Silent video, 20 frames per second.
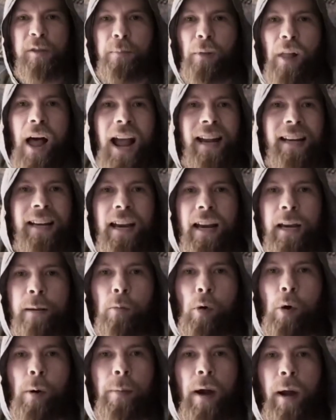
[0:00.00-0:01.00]
blinded
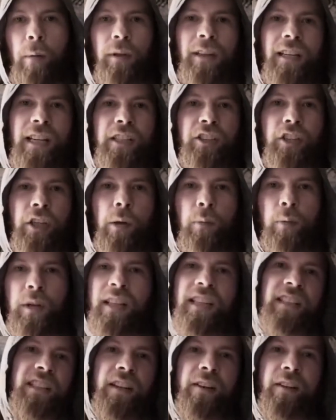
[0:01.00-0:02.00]
anymore by religion and we
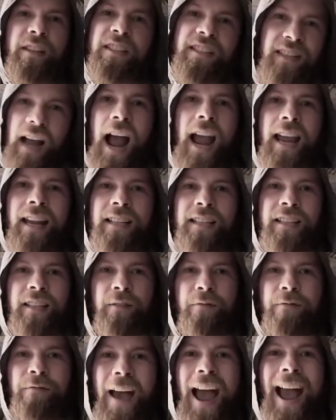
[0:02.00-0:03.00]
listen to science
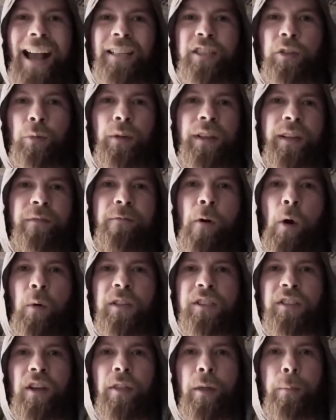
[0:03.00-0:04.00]
and facts to really
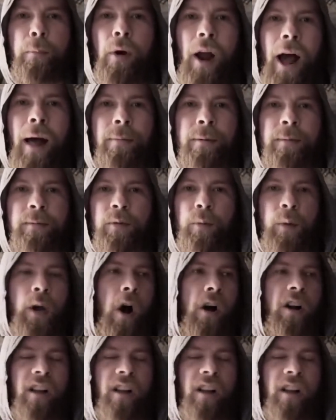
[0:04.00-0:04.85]
focus on the problems we all